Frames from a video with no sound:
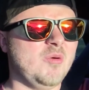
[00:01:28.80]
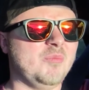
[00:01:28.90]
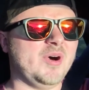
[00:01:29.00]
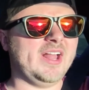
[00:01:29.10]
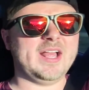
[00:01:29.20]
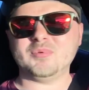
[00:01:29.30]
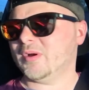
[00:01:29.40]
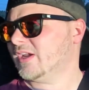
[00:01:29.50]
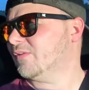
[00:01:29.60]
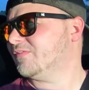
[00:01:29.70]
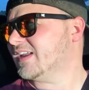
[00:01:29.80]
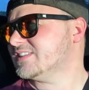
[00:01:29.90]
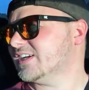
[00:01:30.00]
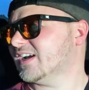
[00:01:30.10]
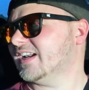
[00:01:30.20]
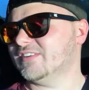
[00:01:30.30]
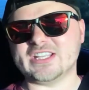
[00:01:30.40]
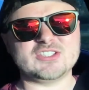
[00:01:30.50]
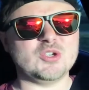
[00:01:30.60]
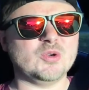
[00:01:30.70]
But I'd probably go fancier, kind of
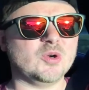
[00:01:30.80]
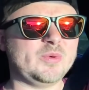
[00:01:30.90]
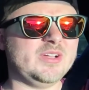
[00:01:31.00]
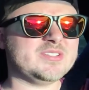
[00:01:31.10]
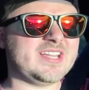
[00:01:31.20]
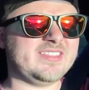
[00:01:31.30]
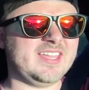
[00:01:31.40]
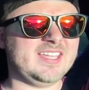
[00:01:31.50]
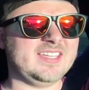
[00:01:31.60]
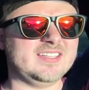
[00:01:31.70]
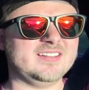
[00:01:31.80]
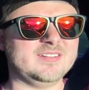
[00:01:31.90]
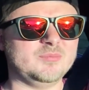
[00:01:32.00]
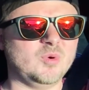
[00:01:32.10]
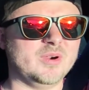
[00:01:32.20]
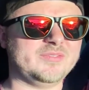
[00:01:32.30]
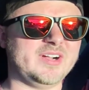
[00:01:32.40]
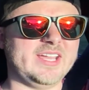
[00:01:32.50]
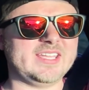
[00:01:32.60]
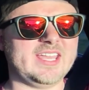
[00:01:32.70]
like tuner wheels, I think. More of
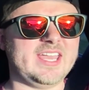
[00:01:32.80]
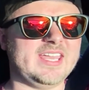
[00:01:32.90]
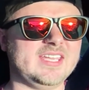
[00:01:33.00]
like a